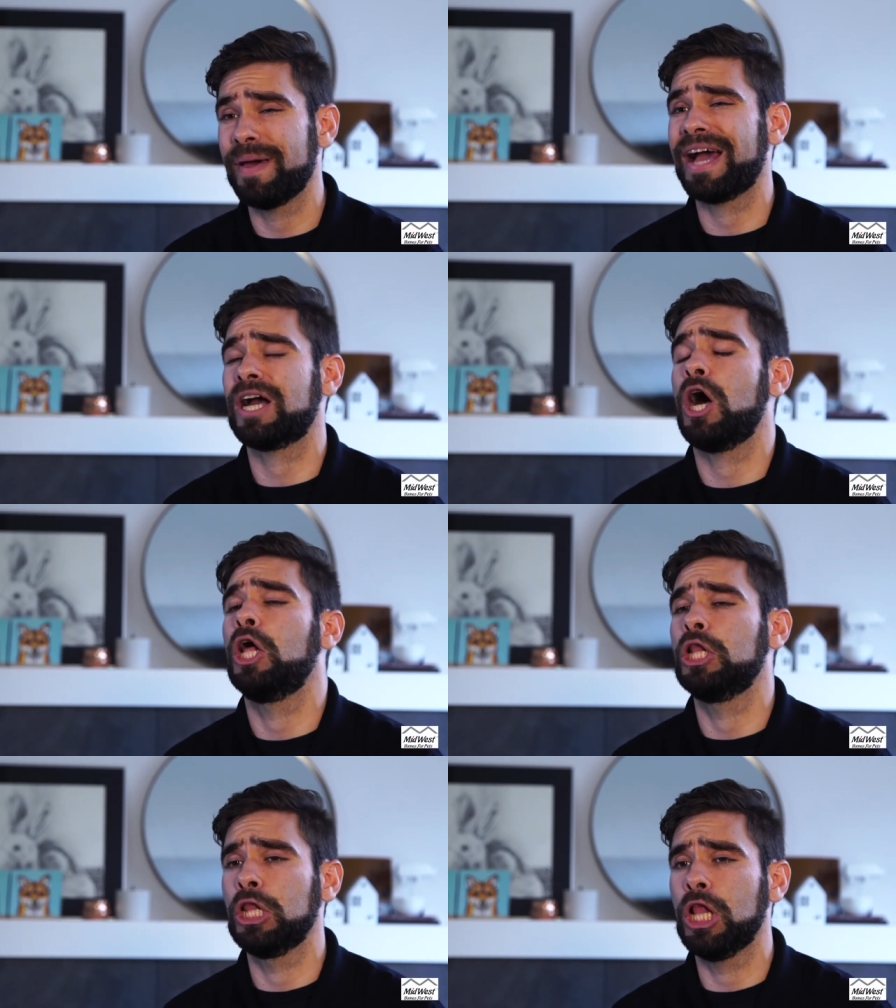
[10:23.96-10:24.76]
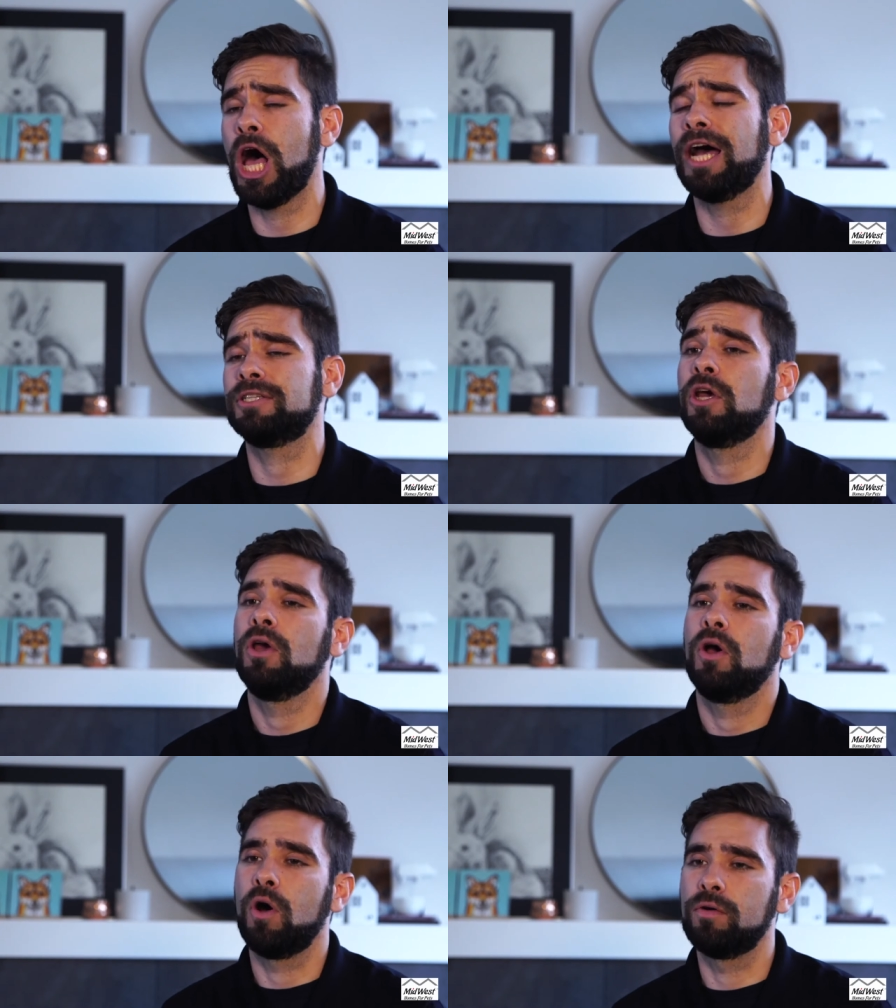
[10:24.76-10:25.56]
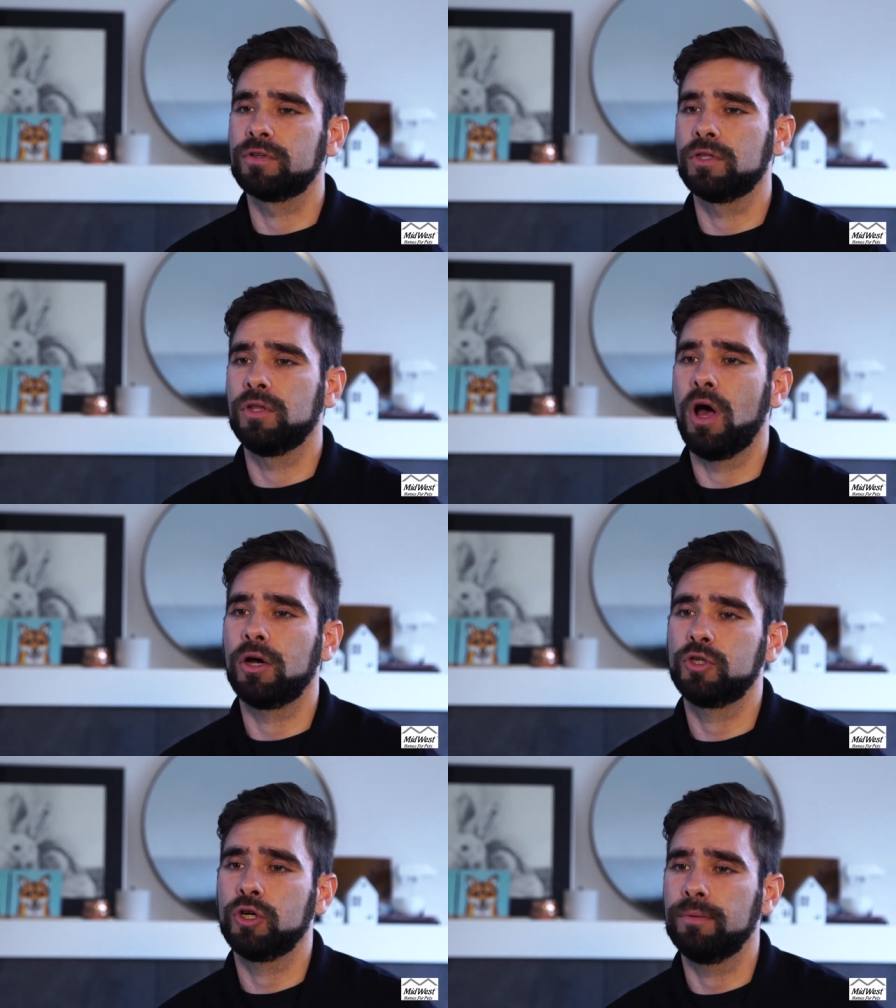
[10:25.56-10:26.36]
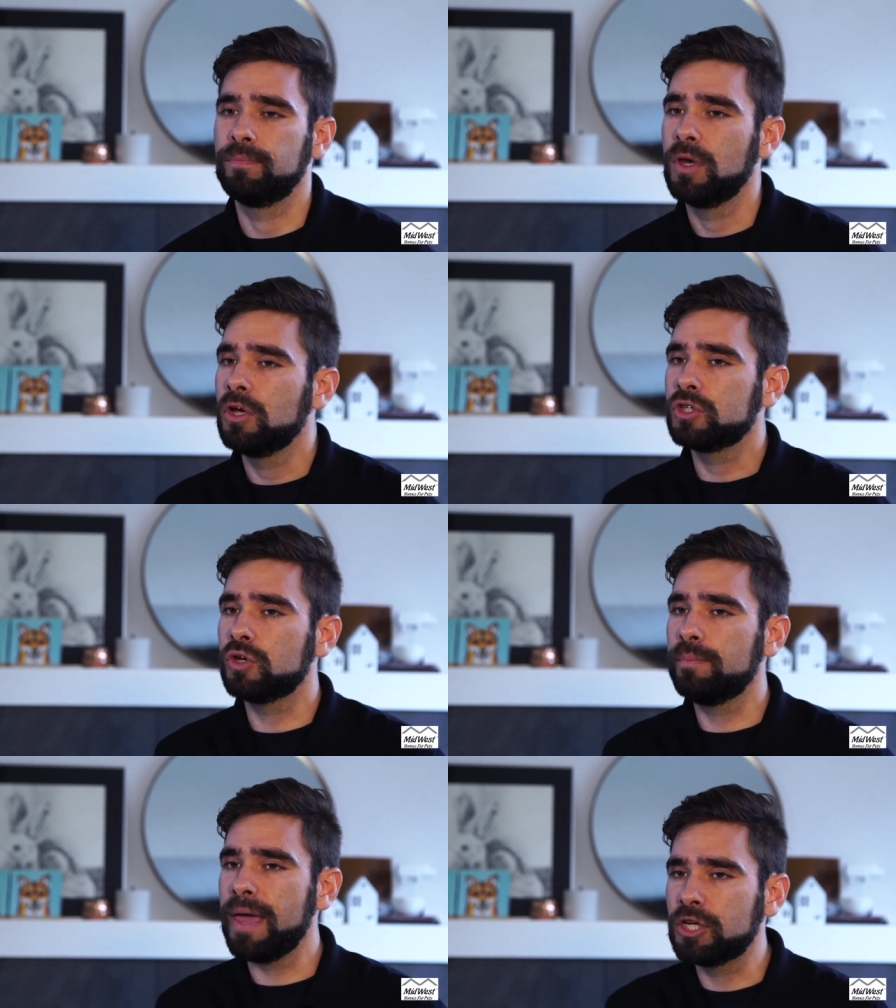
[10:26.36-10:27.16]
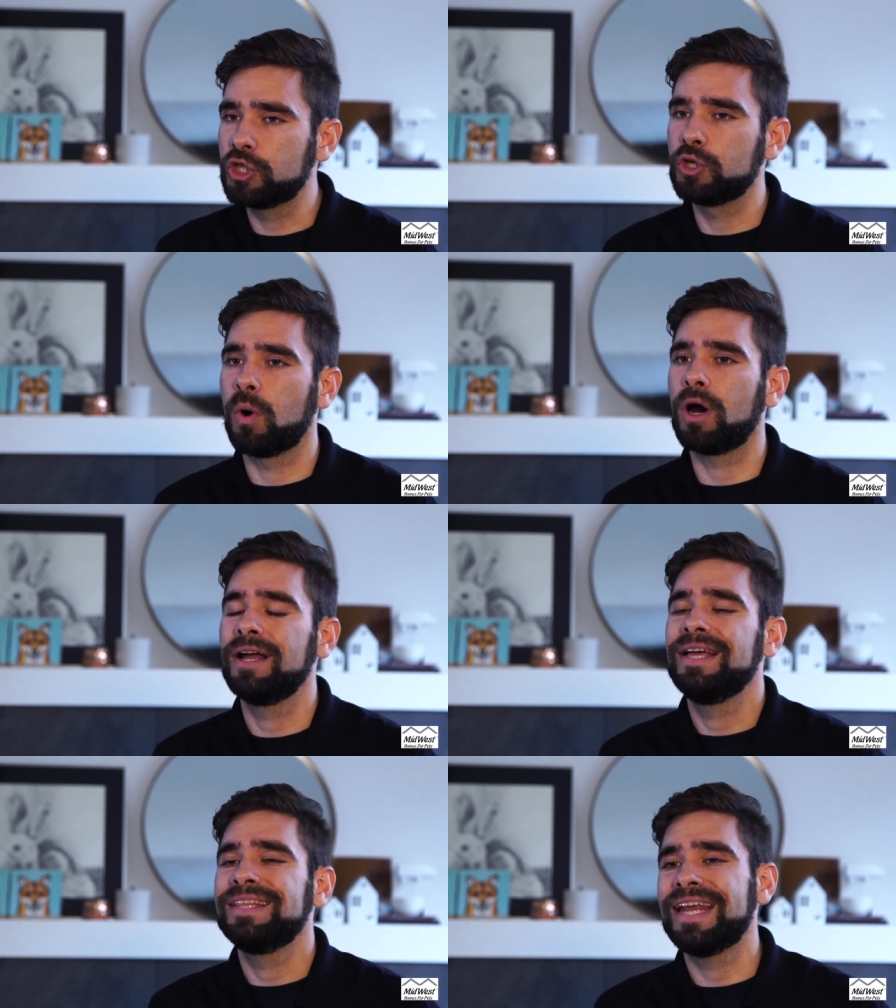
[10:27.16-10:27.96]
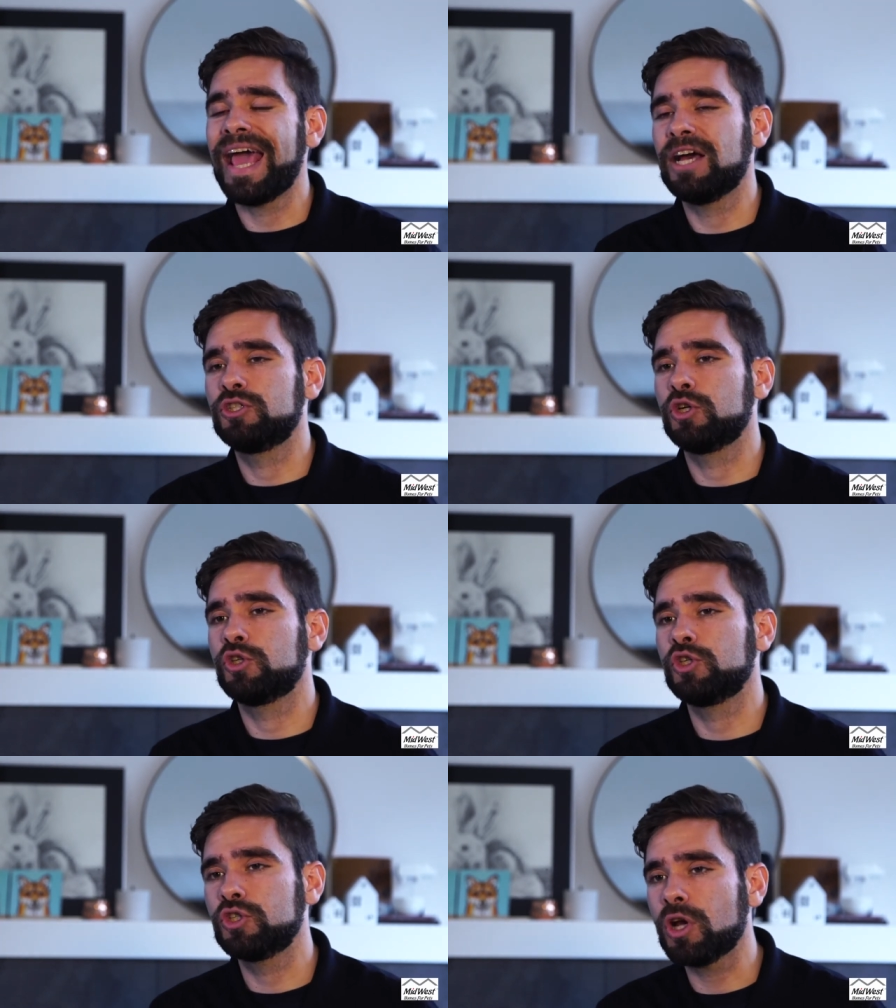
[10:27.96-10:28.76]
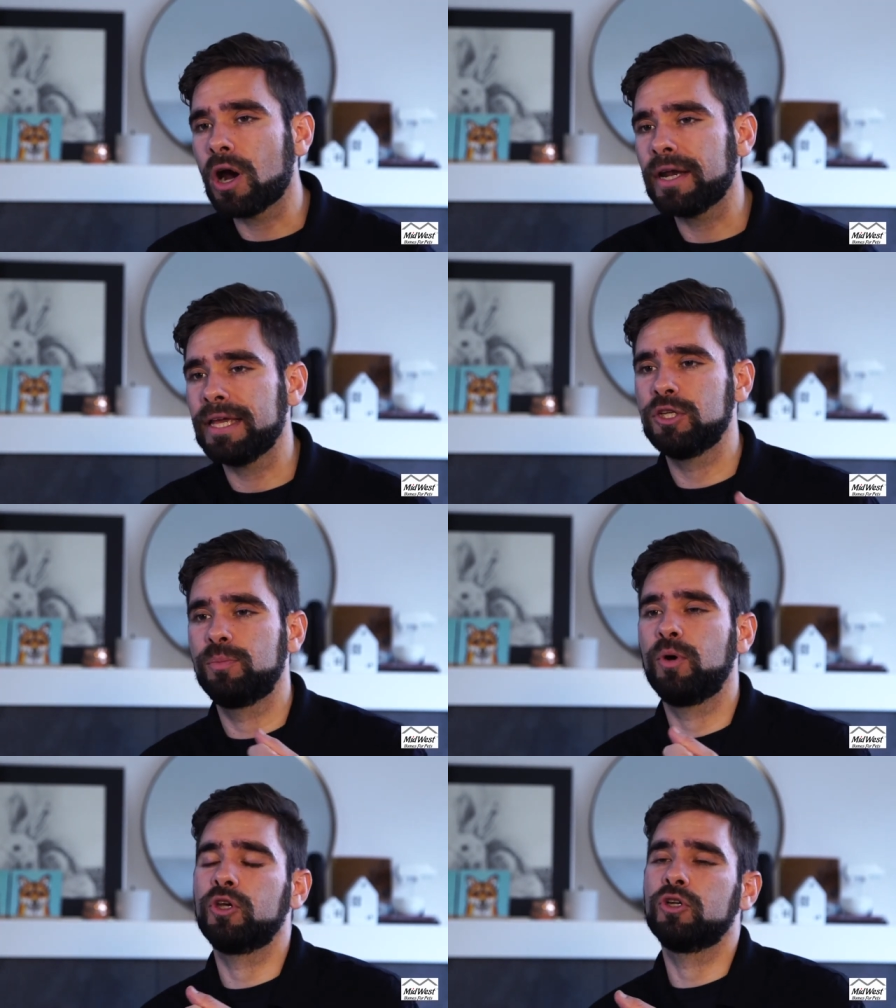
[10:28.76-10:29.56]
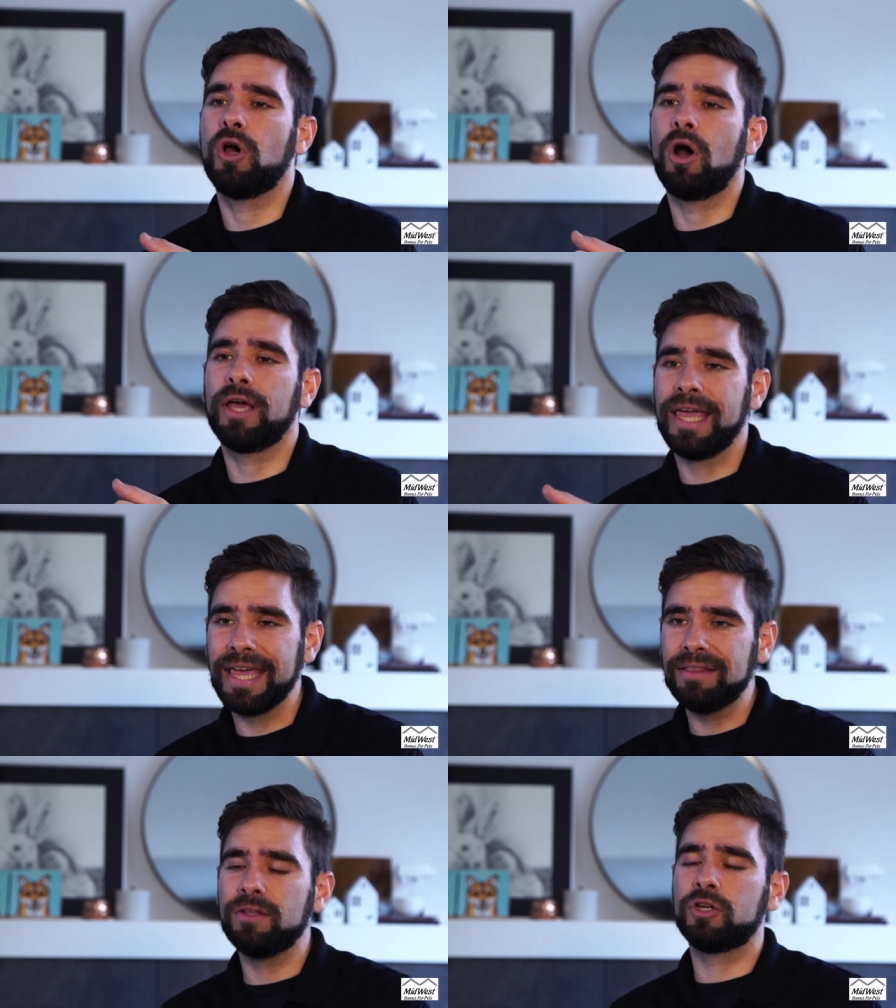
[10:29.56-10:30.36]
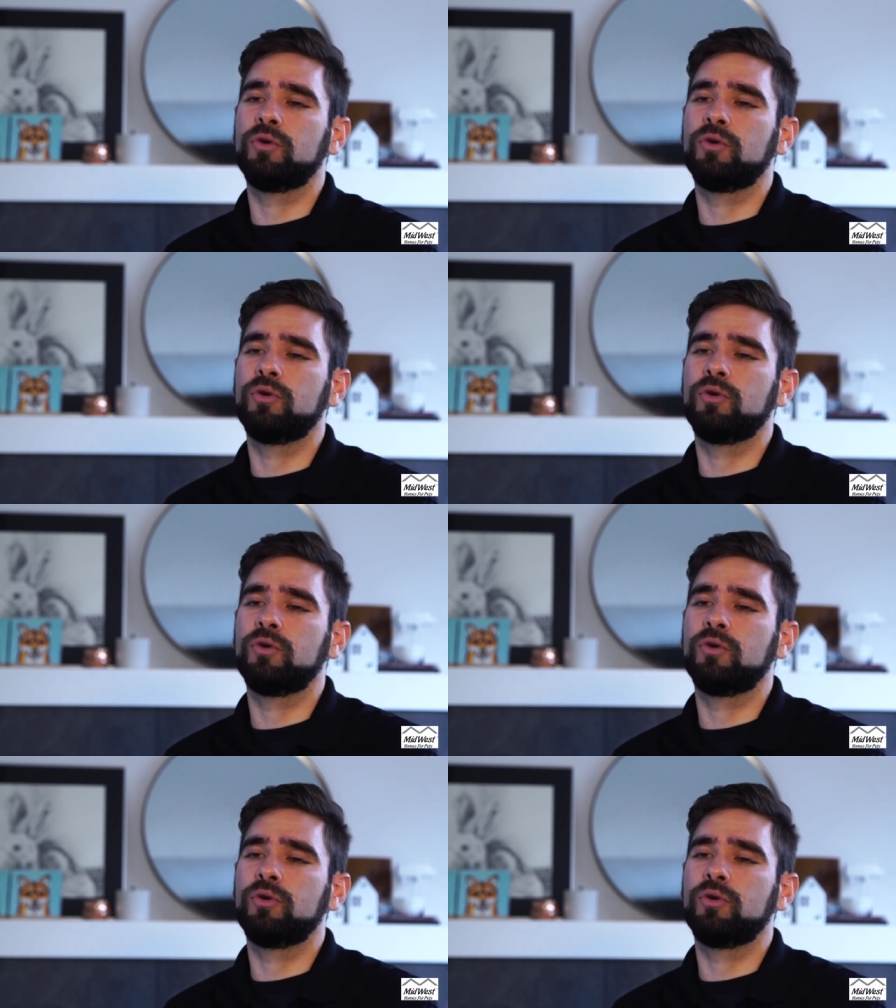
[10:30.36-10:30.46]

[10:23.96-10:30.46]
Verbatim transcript: back a lot over the long term. So make sure that as you're starting to put your dog in the